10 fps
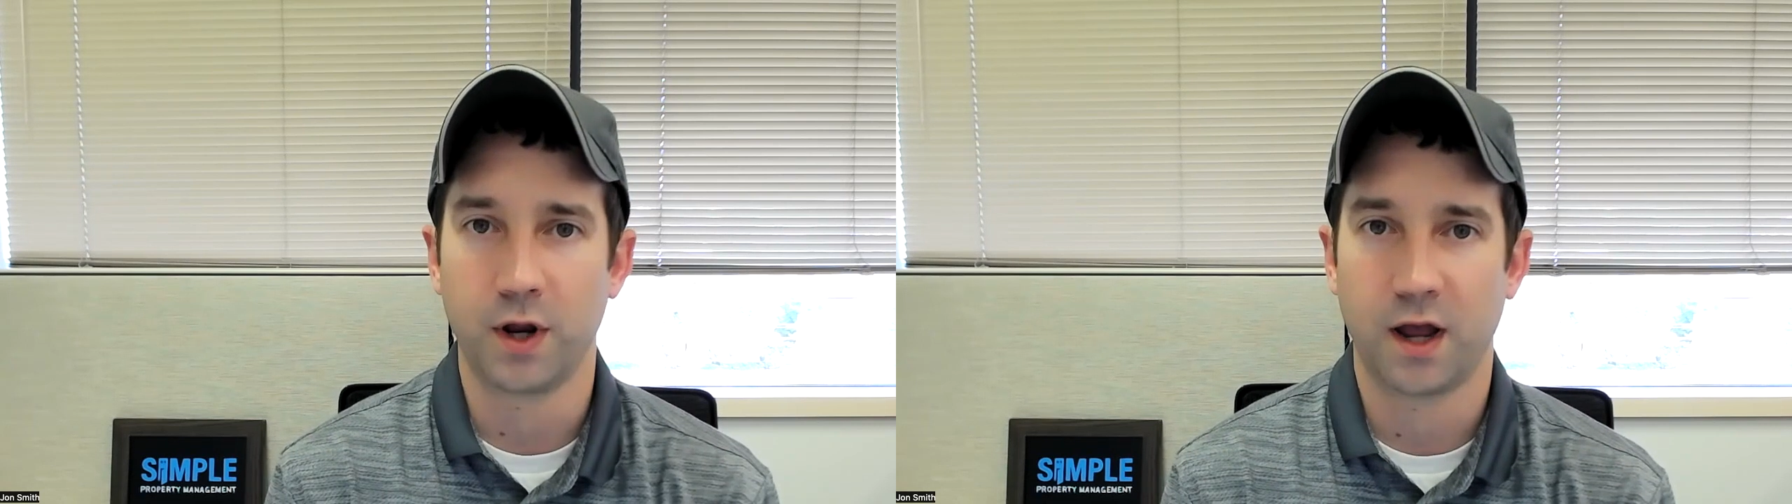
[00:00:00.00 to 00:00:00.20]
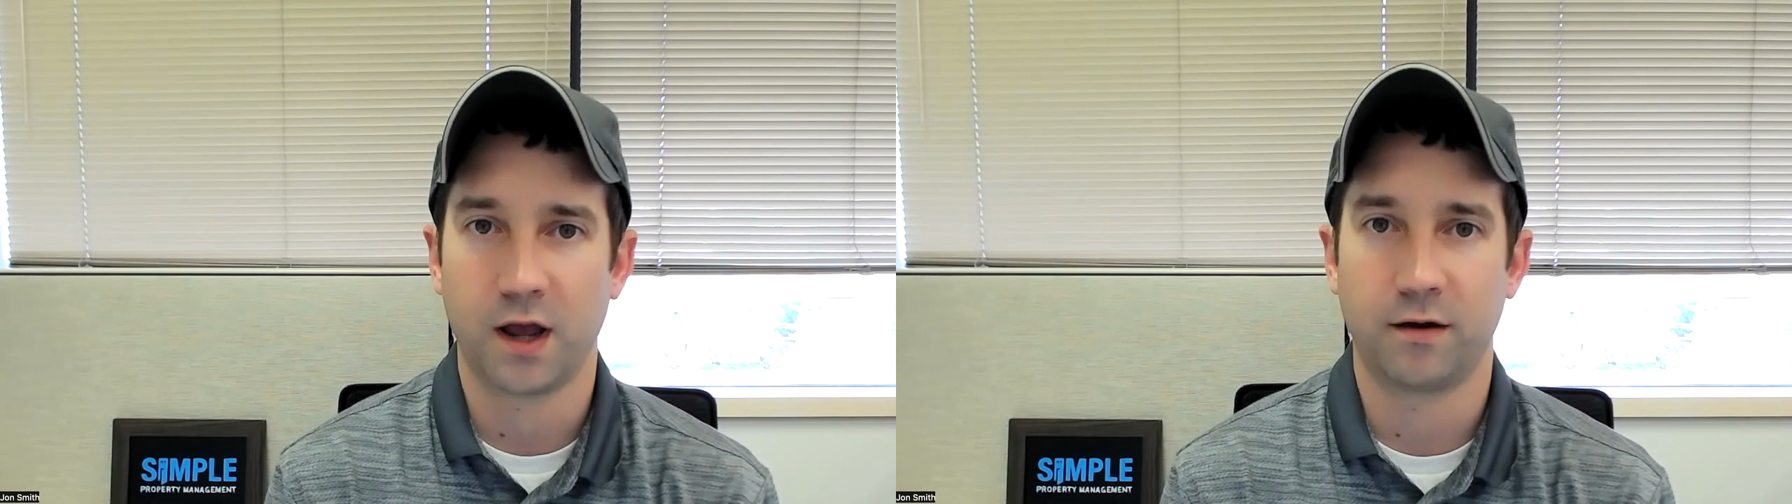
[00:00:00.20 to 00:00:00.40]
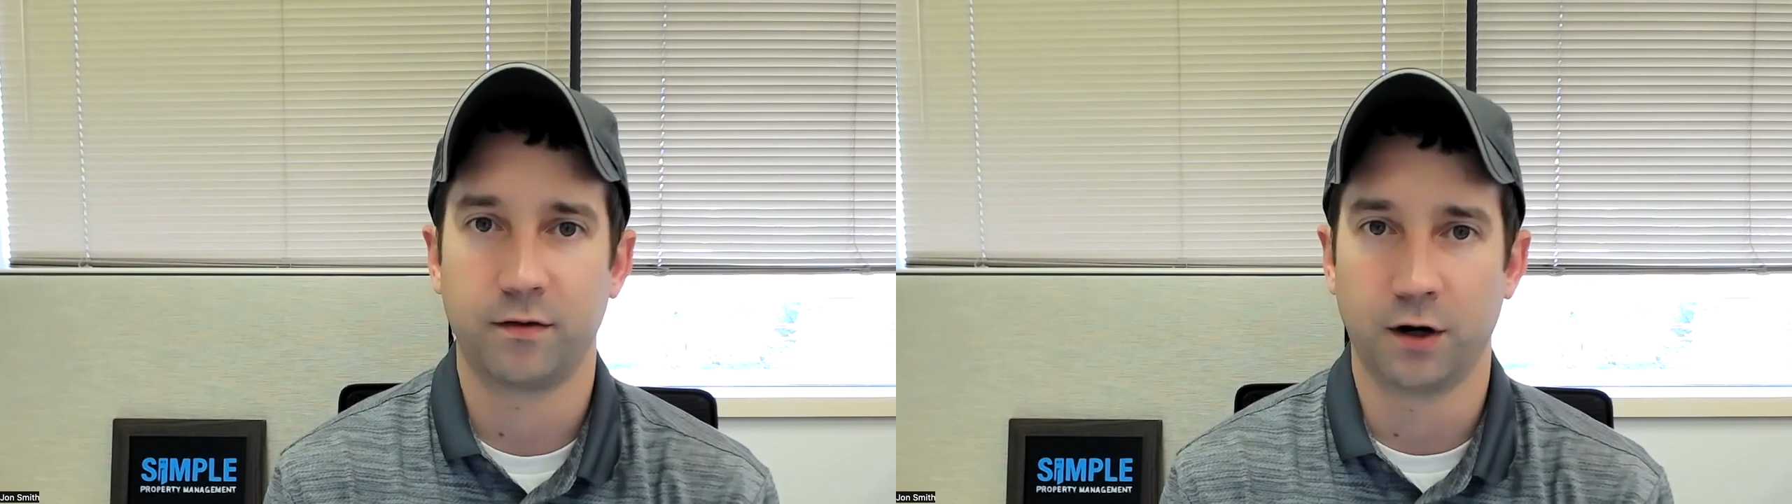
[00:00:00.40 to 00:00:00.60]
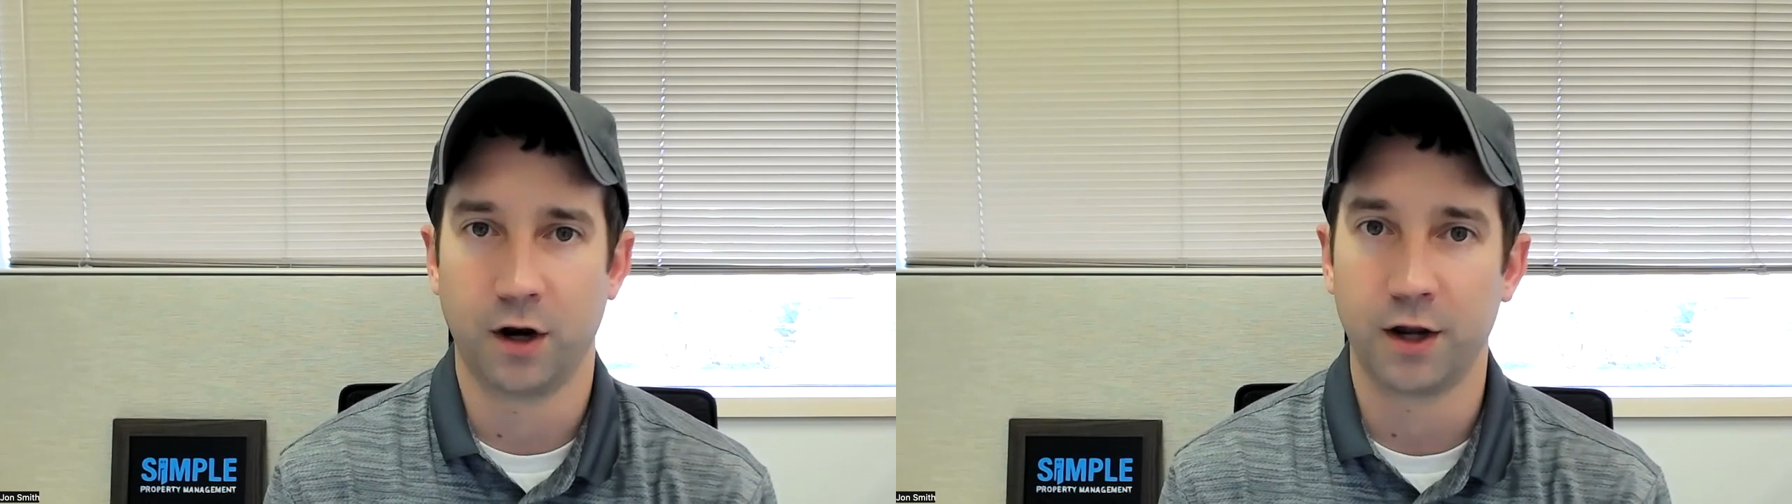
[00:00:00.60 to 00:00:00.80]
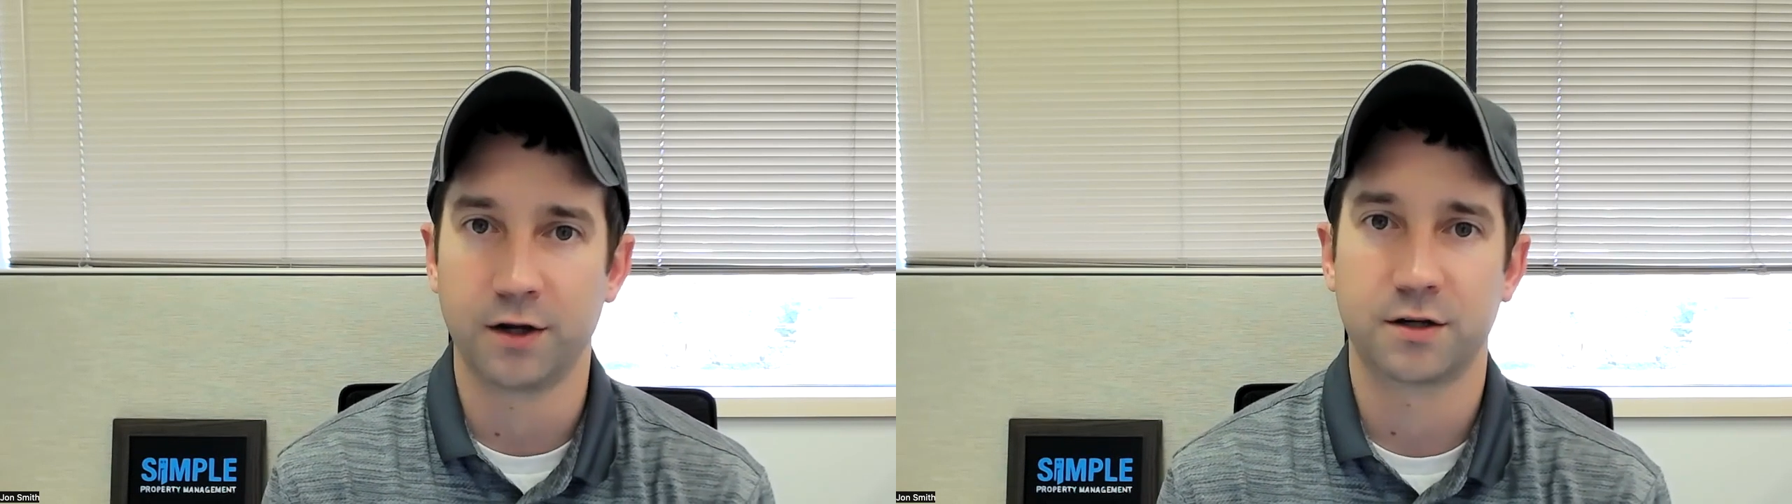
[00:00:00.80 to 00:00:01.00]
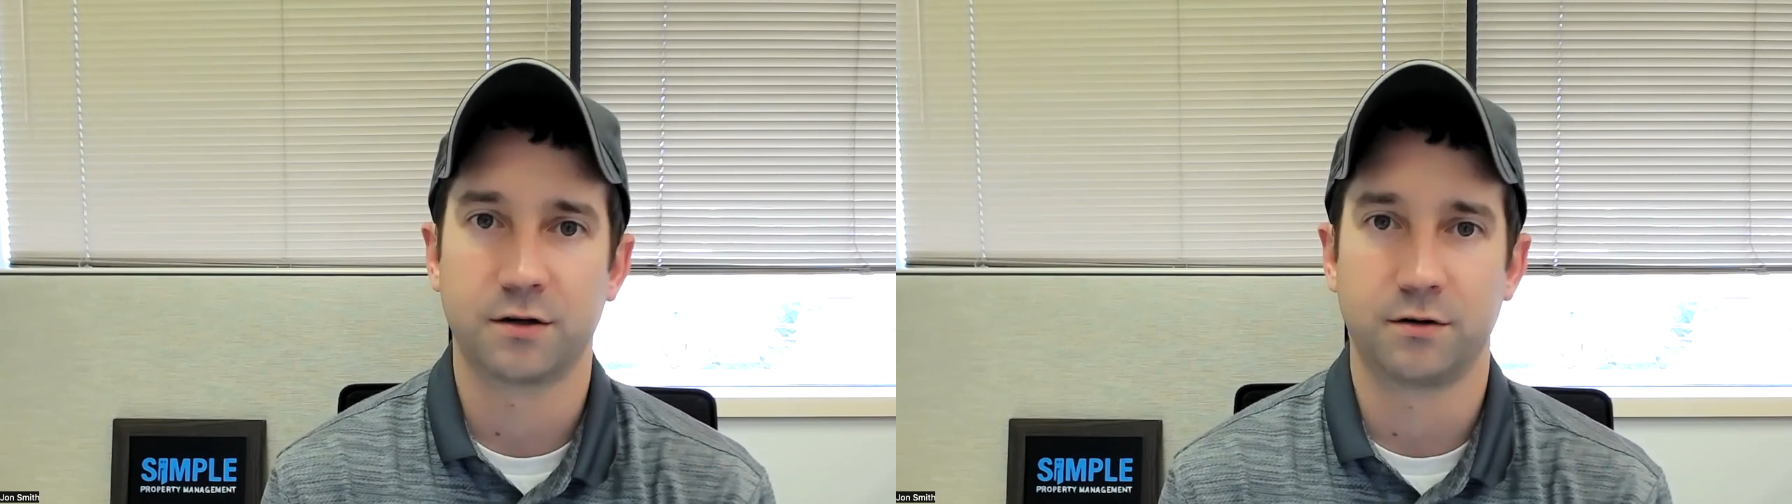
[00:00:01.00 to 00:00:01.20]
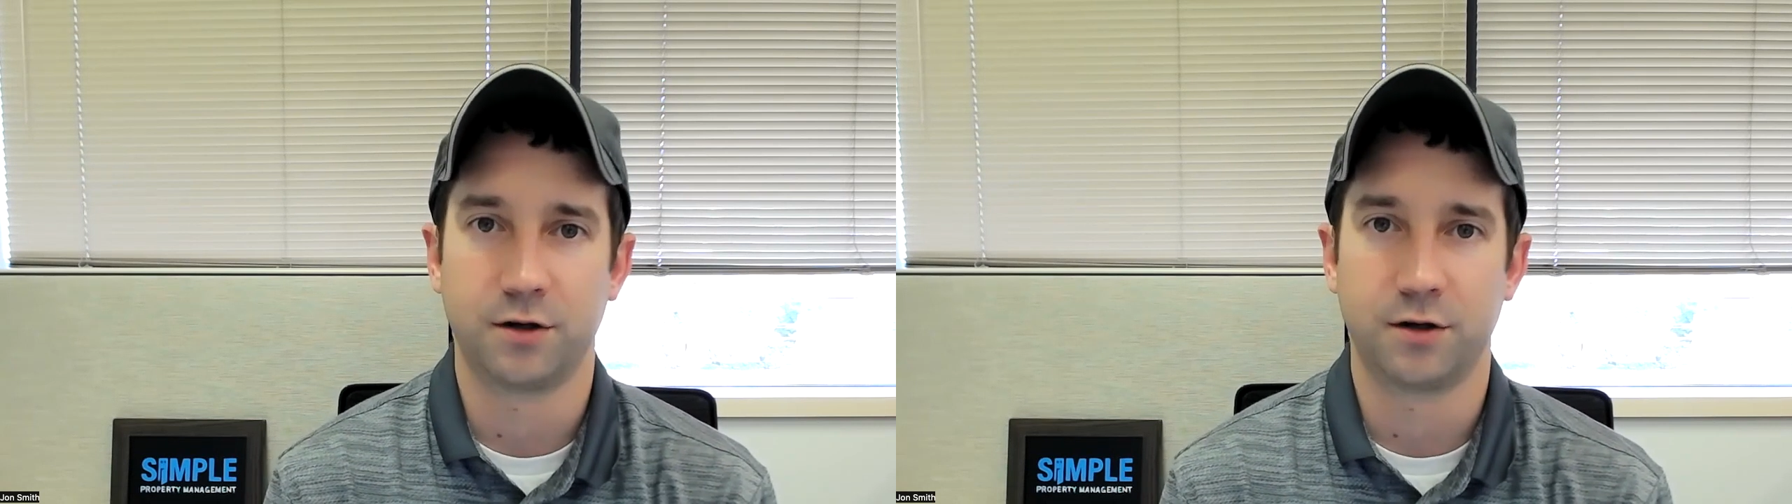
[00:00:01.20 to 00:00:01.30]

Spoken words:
have a nice